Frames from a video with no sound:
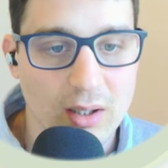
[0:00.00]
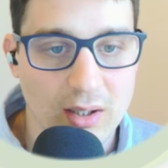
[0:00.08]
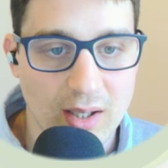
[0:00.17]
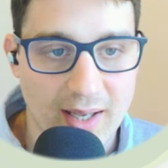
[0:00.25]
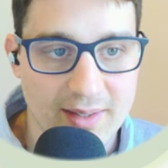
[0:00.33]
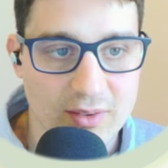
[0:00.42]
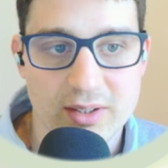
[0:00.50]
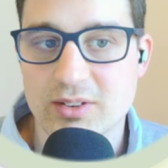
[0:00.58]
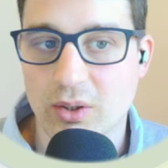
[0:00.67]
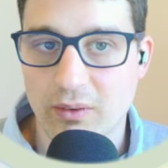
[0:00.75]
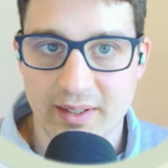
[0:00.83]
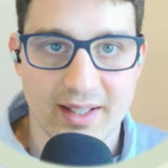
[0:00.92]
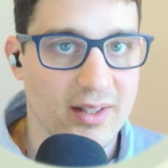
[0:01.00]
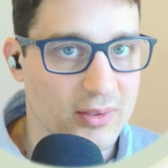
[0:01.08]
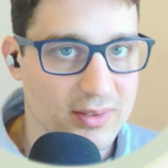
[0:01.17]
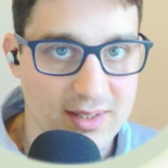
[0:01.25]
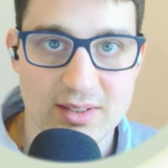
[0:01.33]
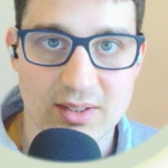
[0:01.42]
And also we can
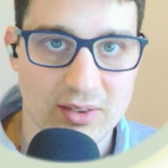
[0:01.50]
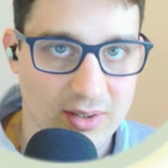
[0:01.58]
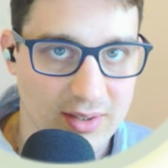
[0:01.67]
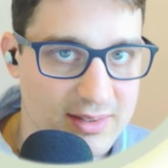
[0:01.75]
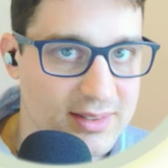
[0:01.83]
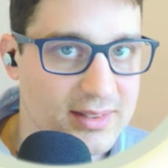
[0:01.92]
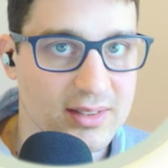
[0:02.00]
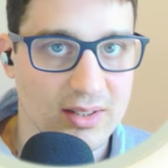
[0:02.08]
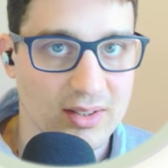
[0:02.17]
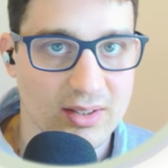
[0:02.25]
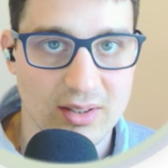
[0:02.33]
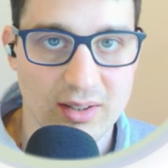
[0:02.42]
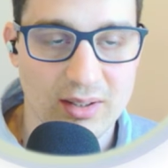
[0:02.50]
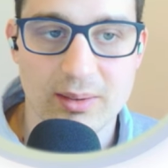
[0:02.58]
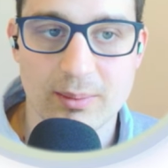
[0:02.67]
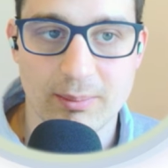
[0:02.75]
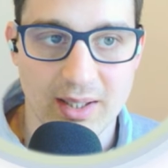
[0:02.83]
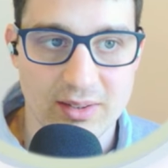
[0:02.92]
use this across
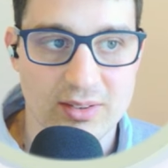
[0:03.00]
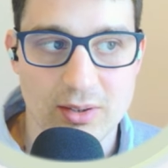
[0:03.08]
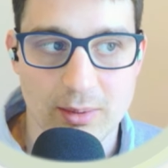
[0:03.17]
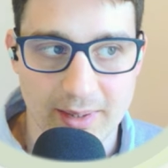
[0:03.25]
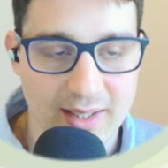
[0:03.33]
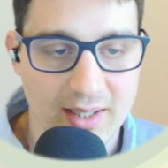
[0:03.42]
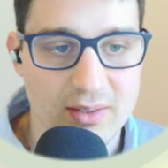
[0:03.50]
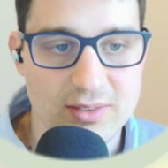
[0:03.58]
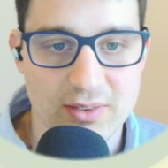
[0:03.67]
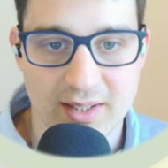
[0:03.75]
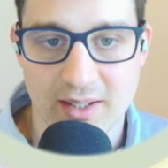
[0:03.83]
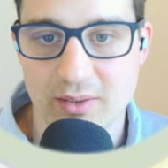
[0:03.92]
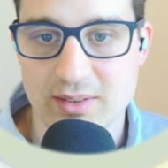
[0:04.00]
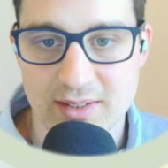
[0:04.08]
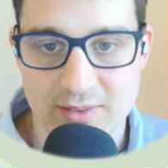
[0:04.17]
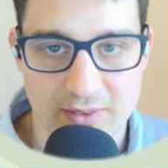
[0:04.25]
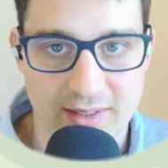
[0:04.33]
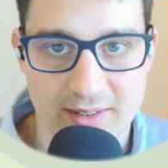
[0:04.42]
make.com accounts. We can use
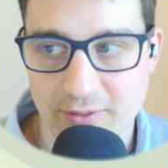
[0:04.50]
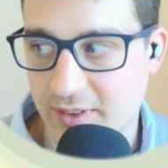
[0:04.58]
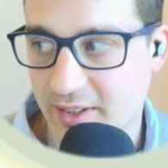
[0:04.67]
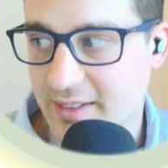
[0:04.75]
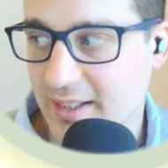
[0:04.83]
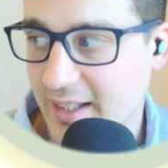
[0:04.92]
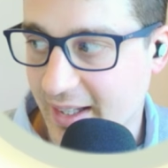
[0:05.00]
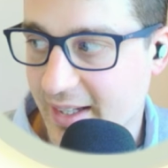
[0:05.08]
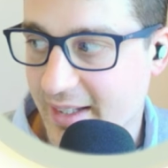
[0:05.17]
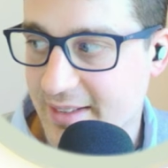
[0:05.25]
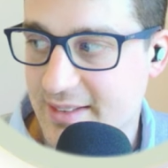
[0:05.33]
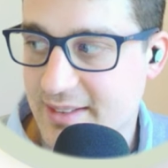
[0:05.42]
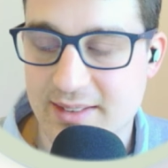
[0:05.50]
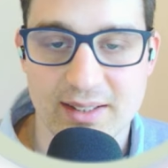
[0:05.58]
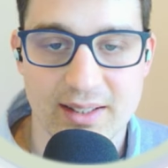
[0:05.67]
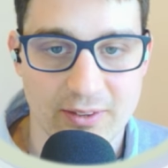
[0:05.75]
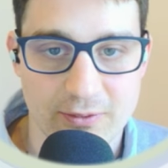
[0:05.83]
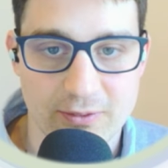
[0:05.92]
this for different clients
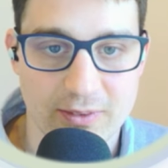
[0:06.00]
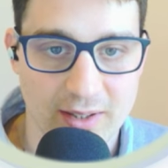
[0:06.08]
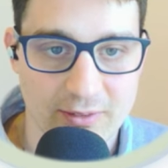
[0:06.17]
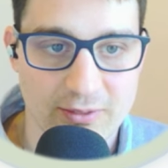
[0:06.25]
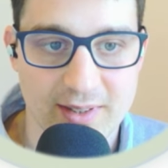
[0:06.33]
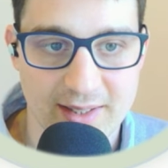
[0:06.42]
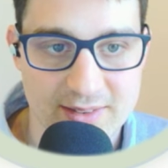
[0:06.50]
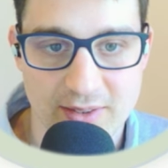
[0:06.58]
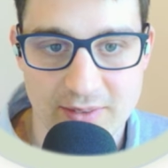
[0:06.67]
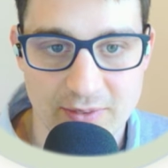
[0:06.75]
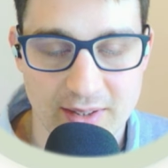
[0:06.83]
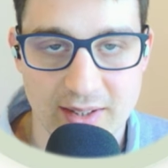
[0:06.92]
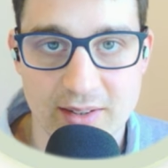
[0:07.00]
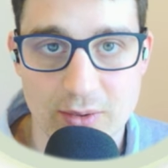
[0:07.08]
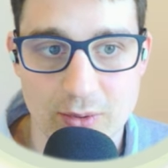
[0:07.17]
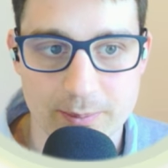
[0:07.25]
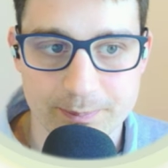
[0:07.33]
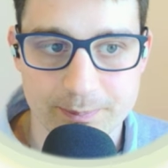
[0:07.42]
if that's what we need to